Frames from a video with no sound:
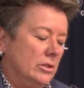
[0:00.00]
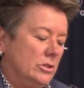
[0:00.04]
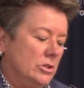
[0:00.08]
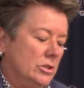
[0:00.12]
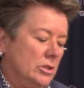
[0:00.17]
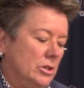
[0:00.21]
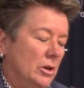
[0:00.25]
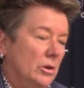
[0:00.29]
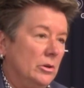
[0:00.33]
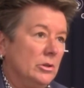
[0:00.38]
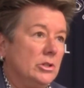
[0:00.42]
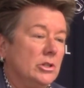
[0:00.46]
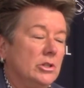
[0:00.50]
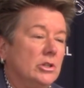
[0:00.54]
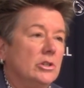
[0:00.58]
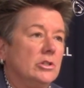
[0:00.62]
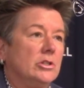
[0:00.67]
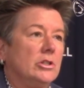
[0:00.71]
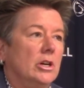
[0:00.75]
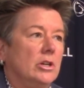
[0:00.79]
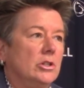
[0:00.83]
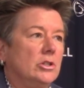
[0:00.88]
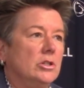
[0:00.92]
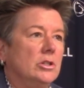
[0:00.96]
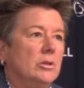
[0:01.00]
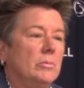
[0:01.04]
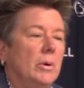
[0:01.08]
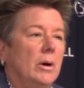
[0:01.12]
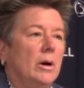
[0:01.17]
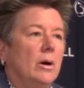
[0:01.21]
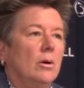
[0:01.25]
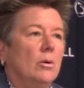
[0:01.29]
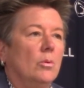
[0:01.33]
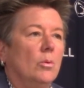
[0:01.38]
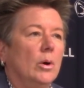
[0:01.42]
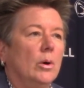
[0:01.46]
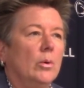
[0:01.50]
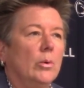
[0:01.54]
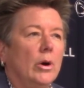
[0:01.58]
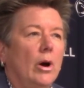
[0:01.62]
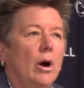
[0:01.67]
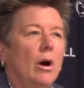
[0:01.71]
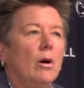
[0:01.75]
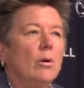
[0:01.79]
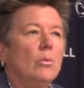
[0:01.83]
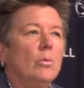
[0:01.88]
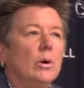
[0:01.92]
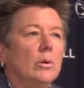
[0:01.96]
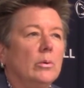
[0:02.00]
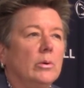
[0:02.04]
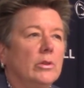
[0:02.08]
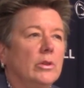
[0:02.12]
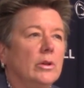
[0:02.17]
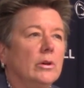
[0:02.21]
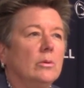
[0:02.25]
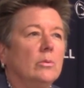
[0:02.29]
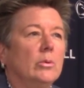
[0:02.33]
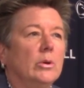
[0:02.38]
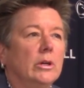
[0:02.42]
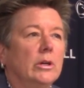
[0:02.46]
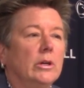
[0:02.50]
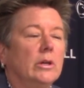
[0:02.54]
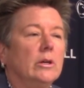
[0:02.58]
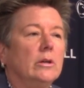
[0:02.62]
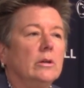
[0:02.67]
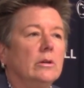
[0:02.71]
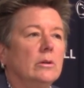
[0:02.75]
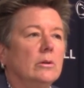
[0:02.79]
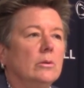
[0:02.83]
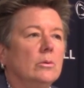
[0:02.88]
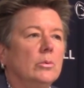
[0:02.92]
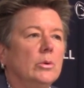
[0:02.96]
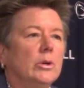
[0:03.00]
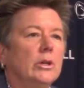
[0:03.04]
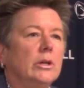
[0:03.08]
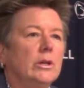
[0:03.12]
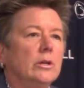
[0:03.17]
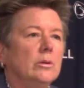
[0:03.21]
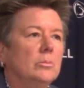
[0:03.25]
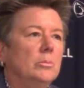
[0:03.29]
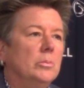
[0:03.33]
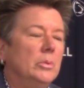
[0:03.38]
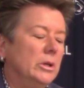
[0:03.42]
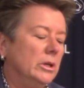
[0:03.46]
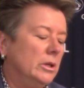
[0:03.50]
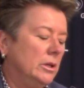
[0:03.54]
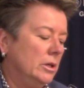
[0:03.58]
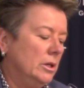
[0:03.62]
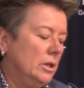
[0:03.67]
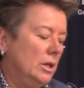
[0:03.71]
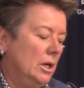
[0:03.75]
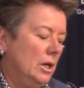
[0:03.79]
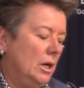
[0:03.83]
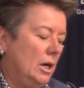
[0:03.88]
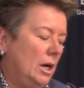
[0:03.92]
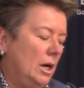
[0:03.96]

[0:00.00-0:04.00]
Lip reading: It's, it's a discussion about where we are, where we think we can be.